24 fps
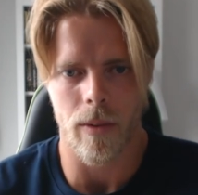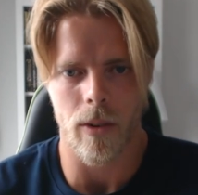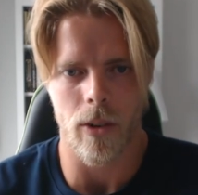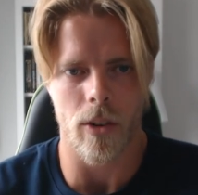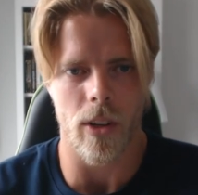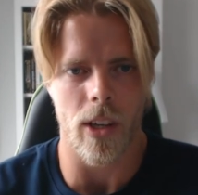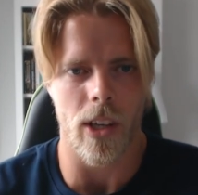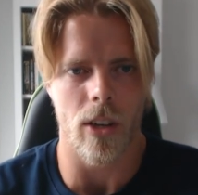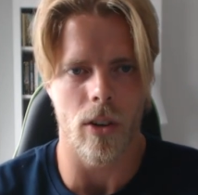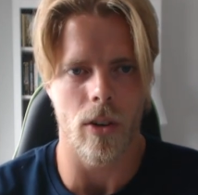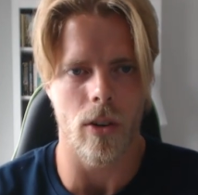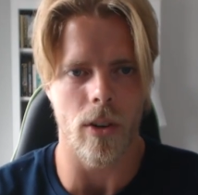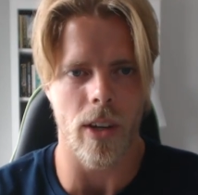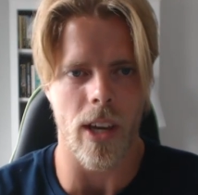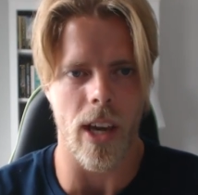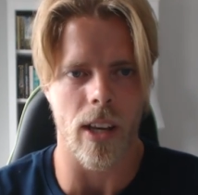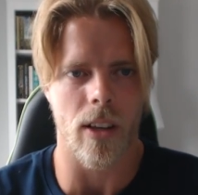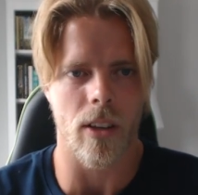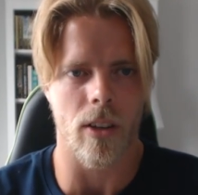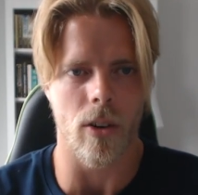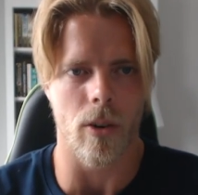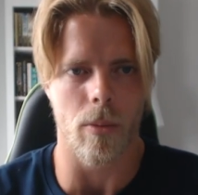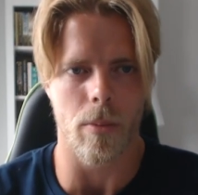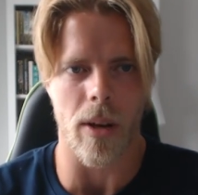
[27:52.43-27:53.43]
You need to
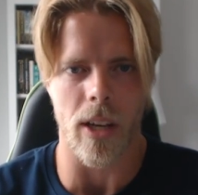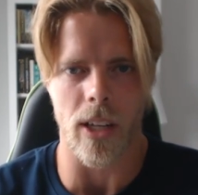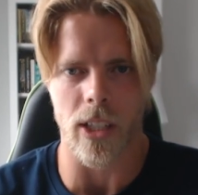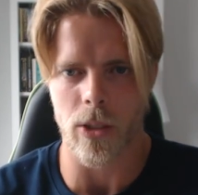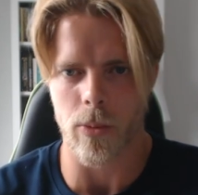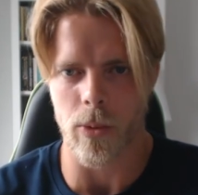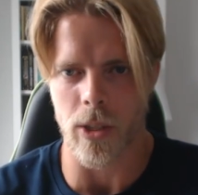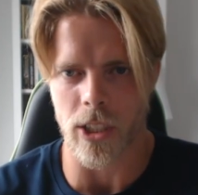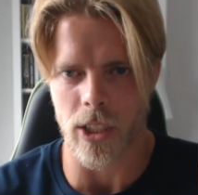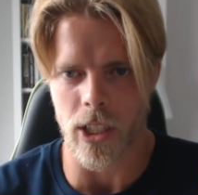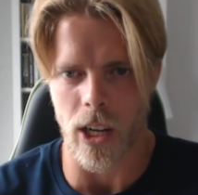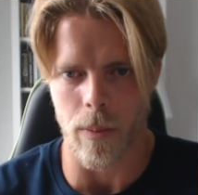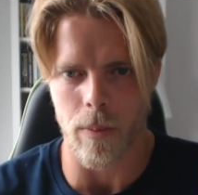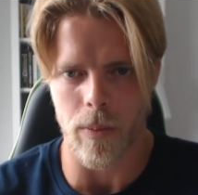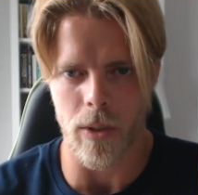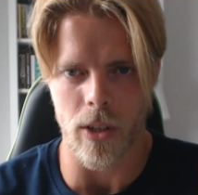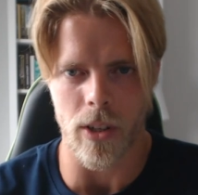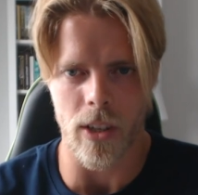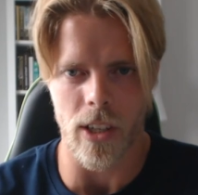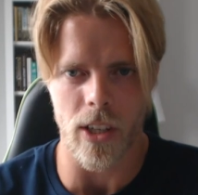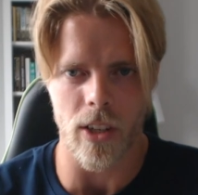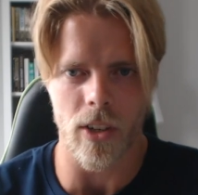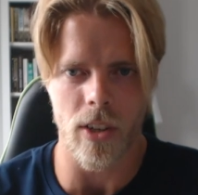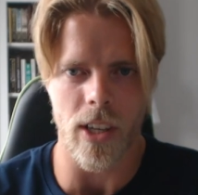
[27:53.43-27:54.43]
get your bench press up,
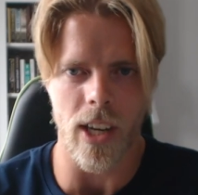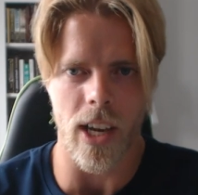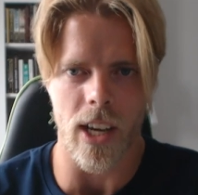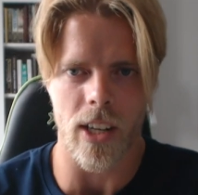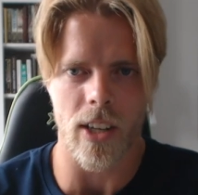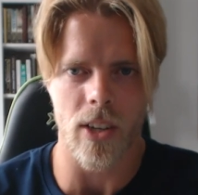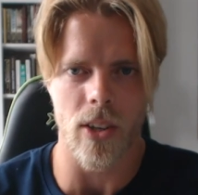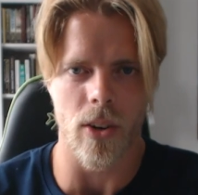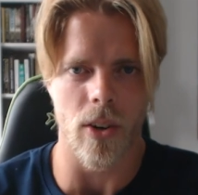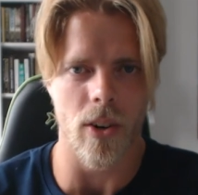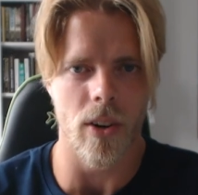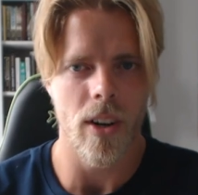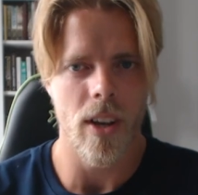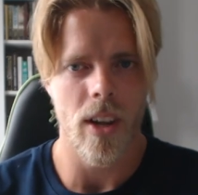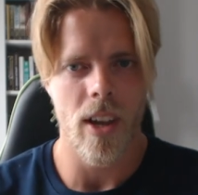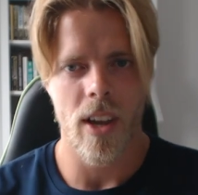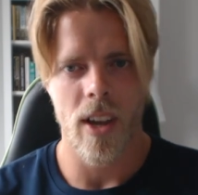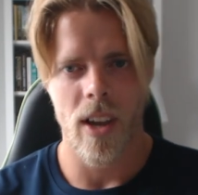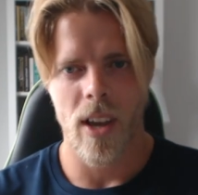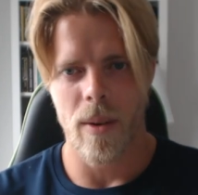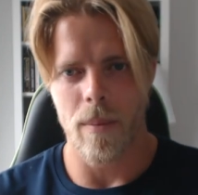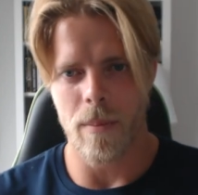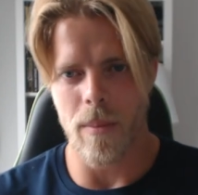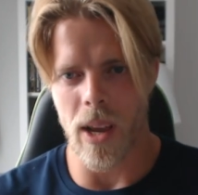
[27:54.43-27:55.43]
you need to get your
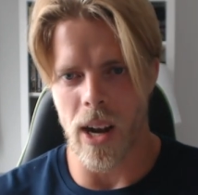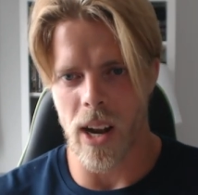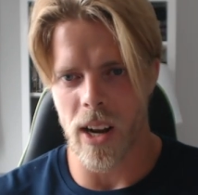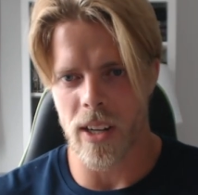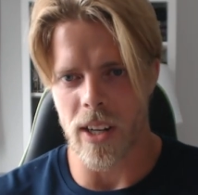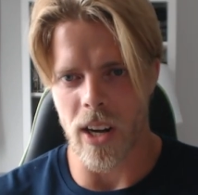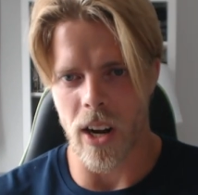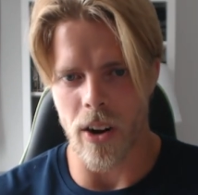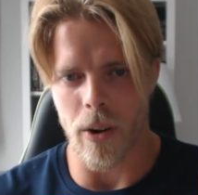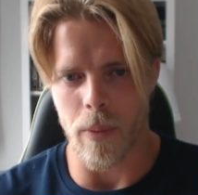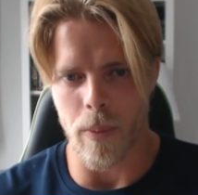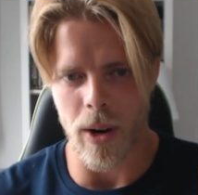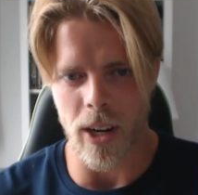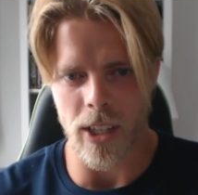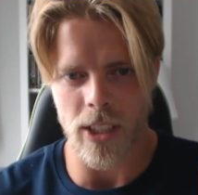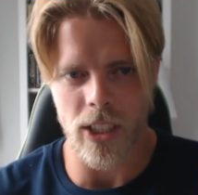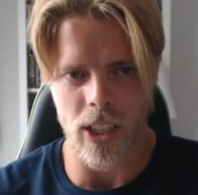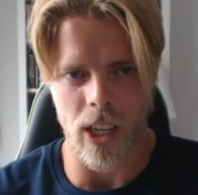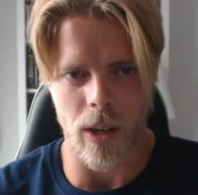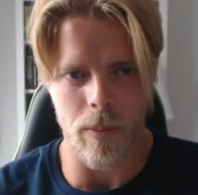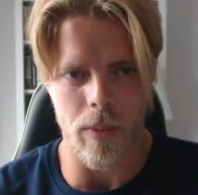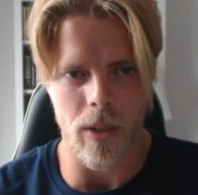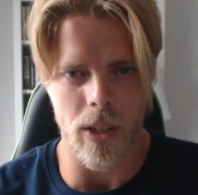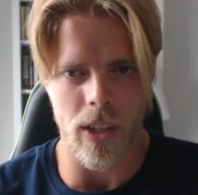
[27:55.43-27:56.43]
military
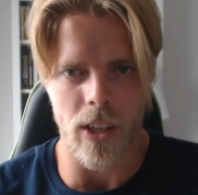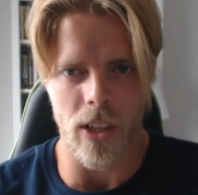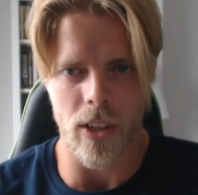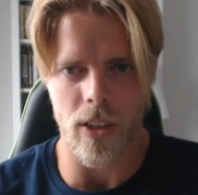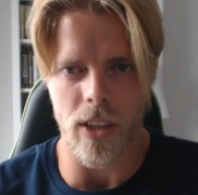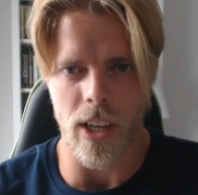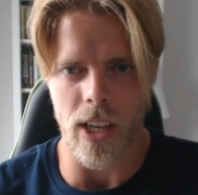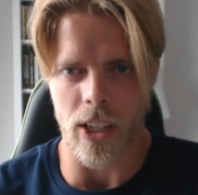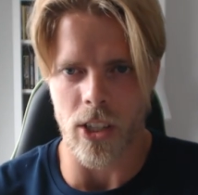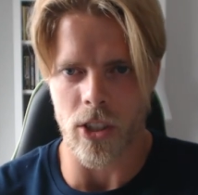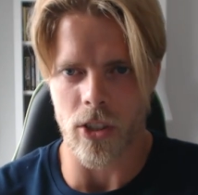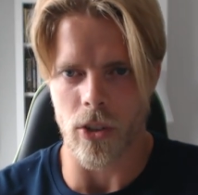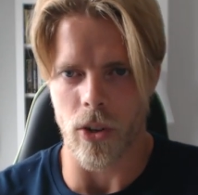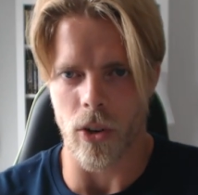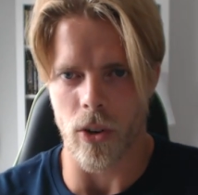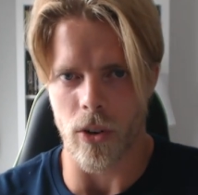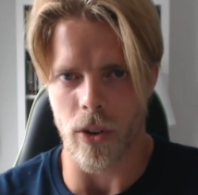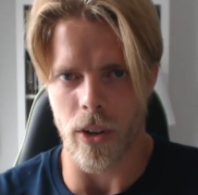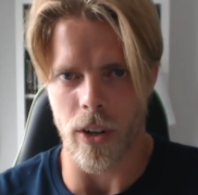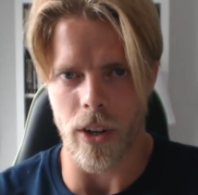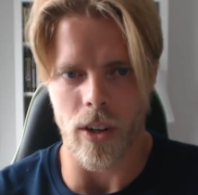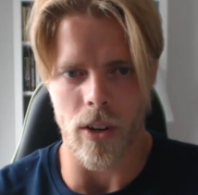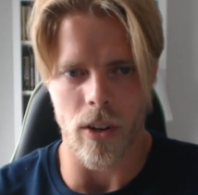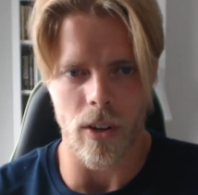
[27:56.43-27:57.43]
press up, you need to get
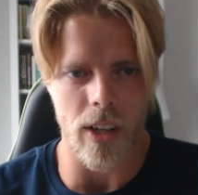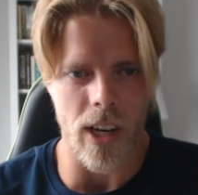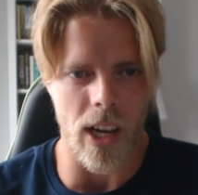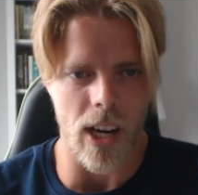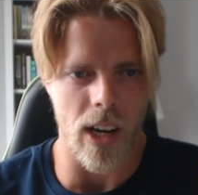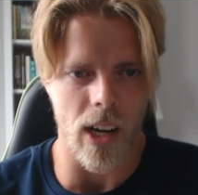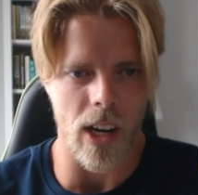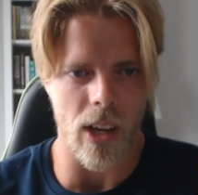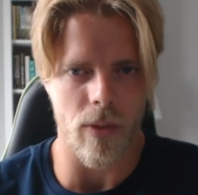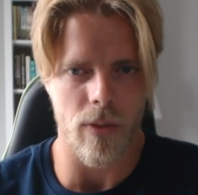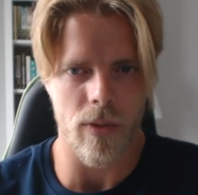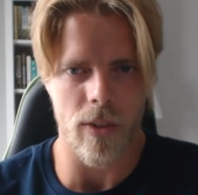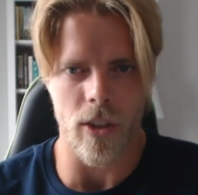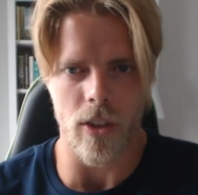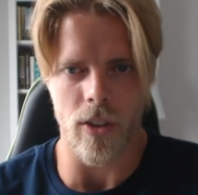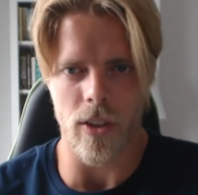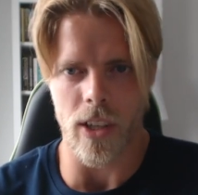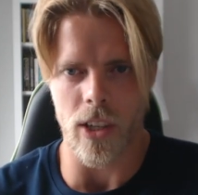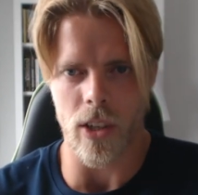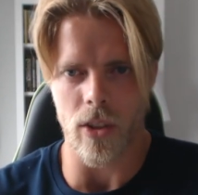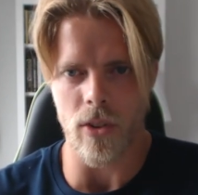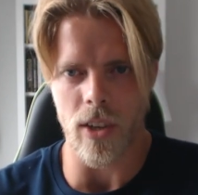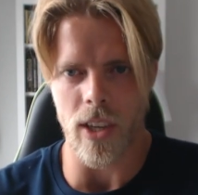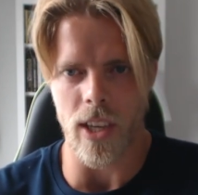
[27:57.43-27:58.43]
stronger in your deadlift, you
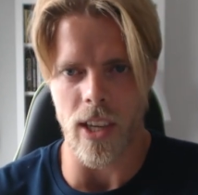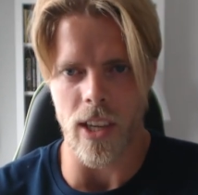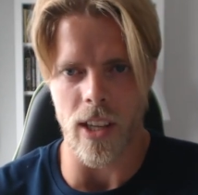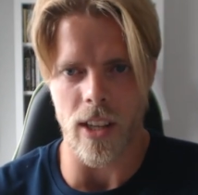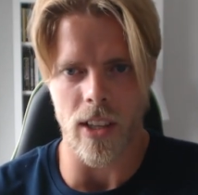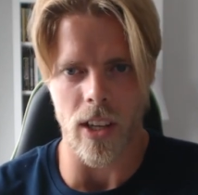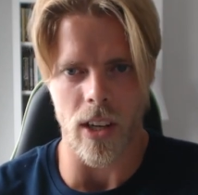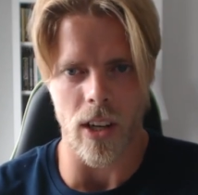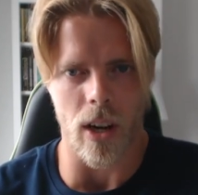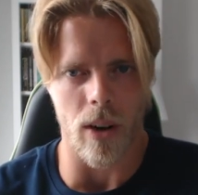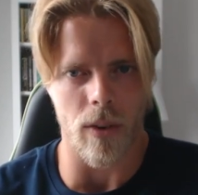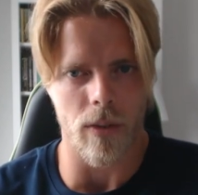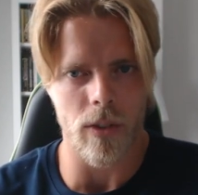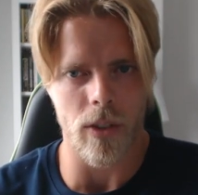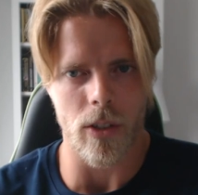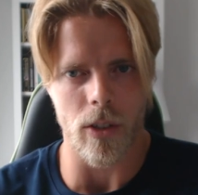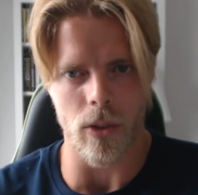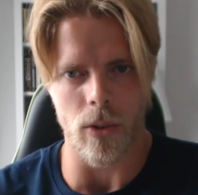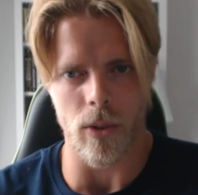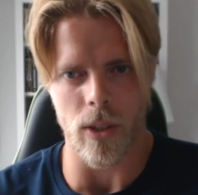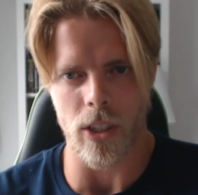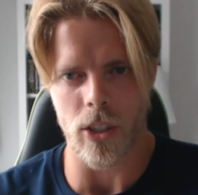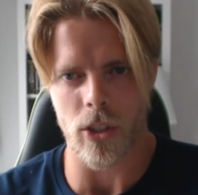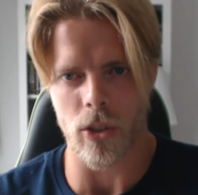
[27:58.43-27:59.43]
need to eat enough
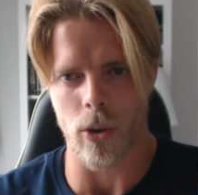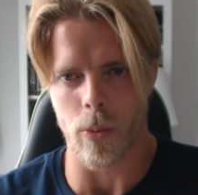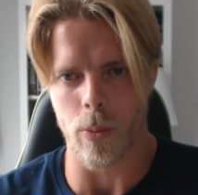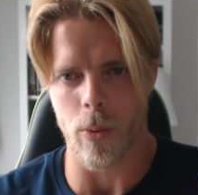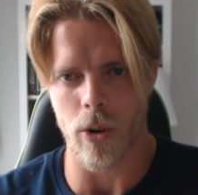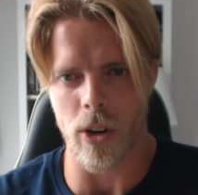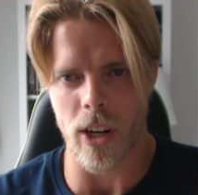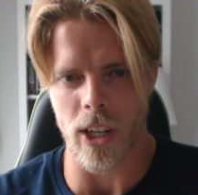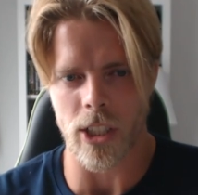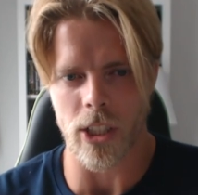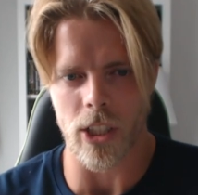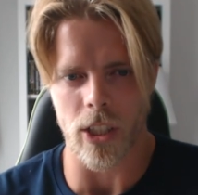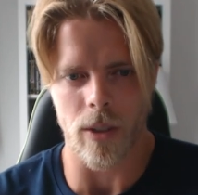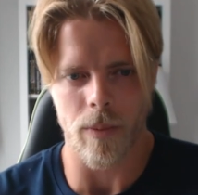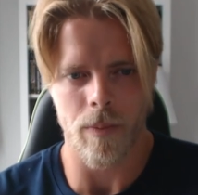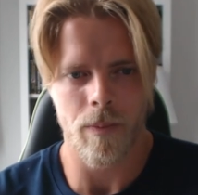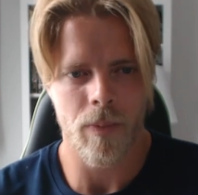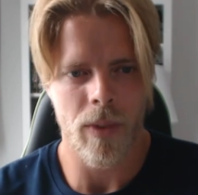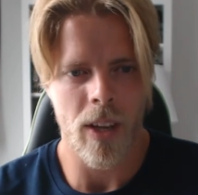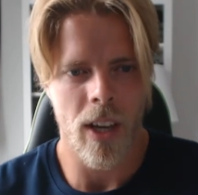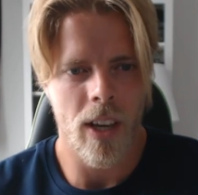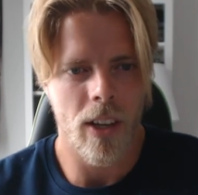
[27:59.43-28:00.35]
to ensure progression.